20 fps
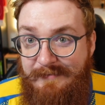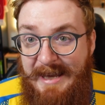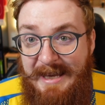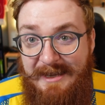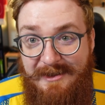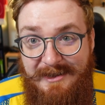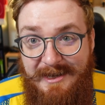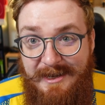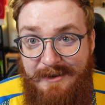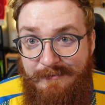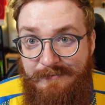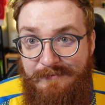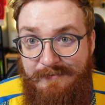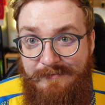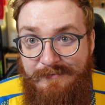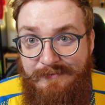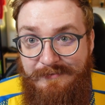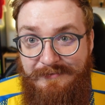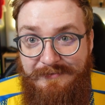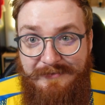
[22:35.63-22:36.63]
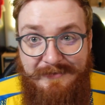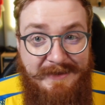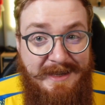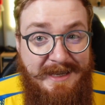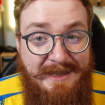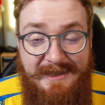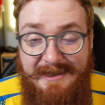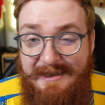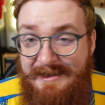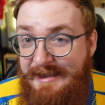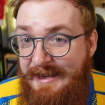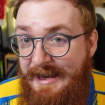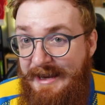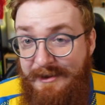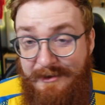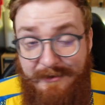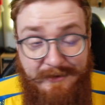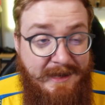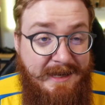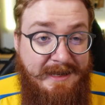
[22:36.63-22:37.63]
That's it. This is
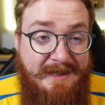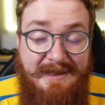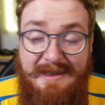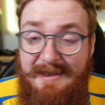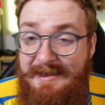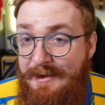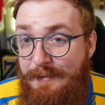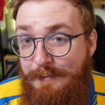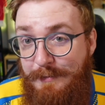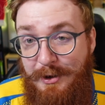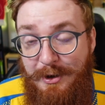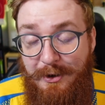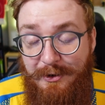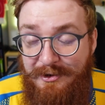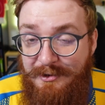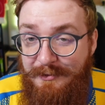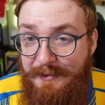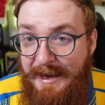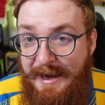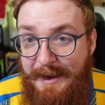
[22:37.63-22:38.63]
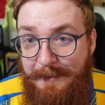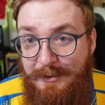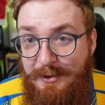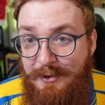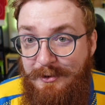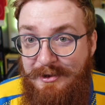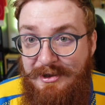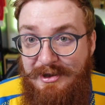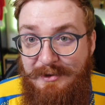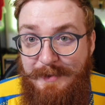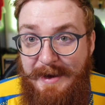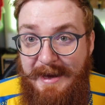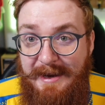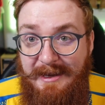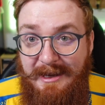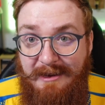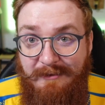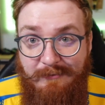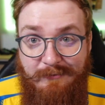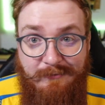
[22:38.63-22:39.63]
the penultimate episode of
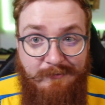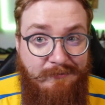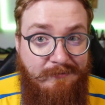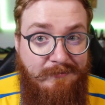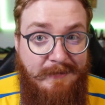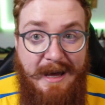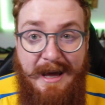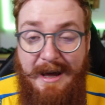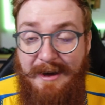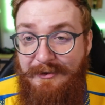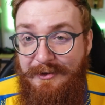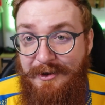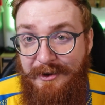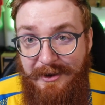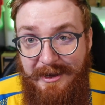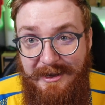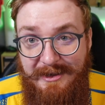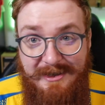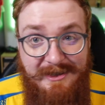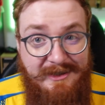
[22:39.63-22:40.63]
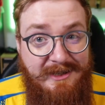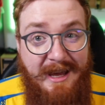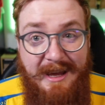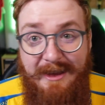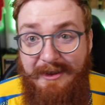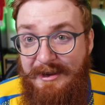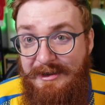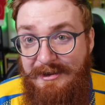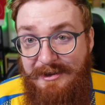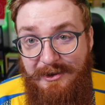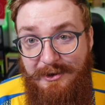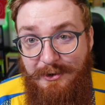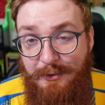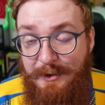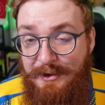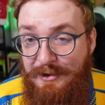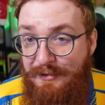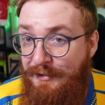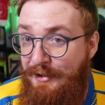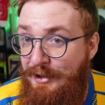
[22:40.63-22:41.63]
Spenny. After this, it's highlights of the
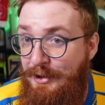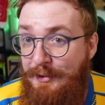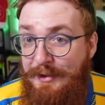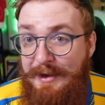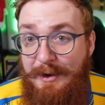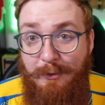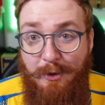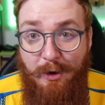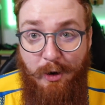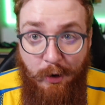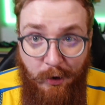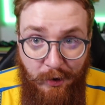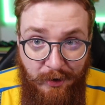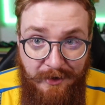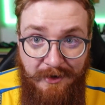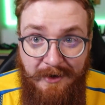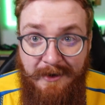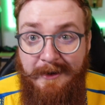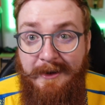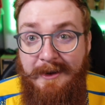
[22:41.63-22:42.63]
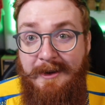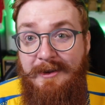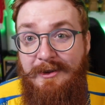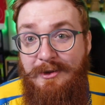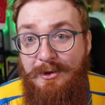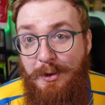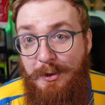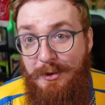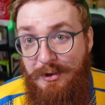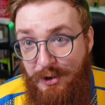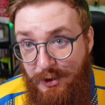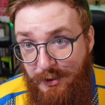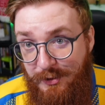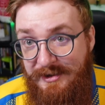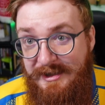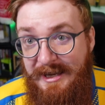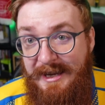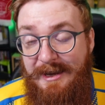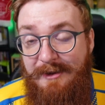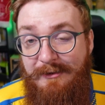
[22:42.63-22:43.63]
Twitch video, and then we're on to a new
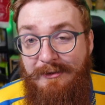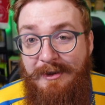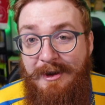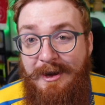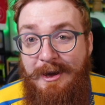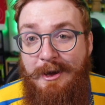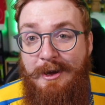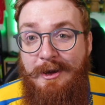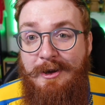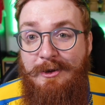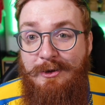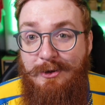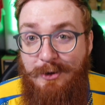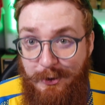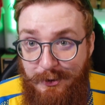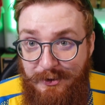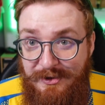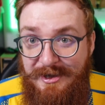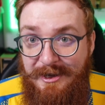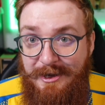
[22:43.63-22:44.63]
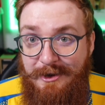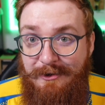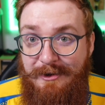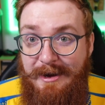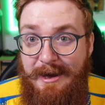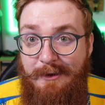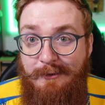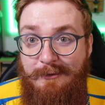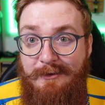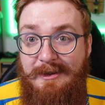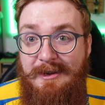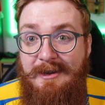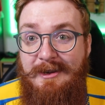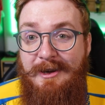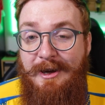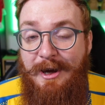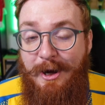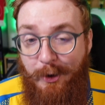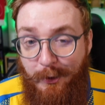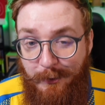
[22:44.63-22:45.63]
save. Do stick around.
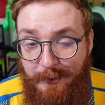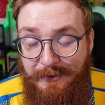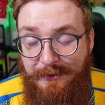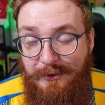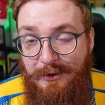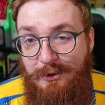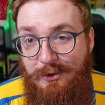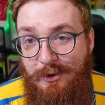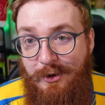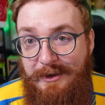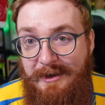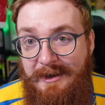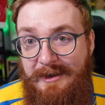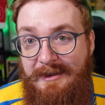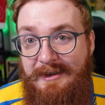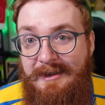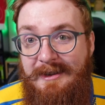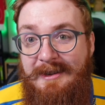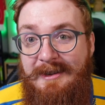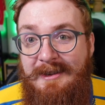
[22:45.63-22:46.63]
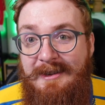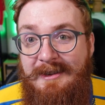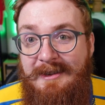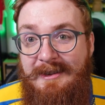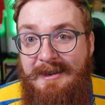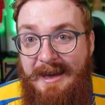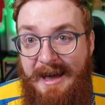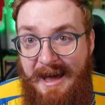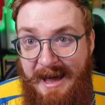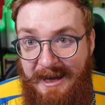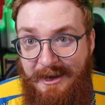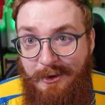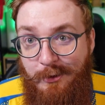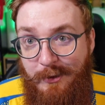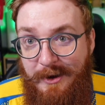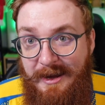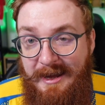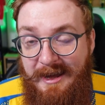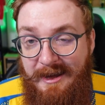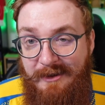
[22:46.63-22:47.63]
I hope you've enjoyed it. I
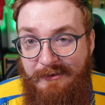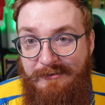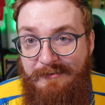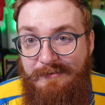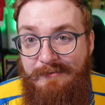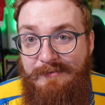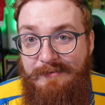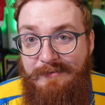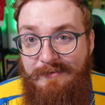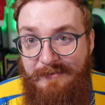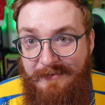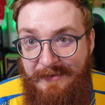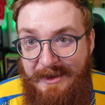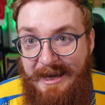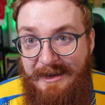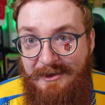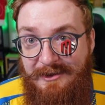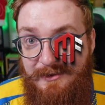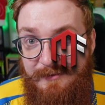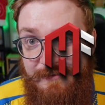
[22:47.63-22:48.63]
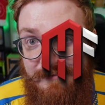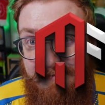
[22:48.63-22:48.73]
know I have. Thanks.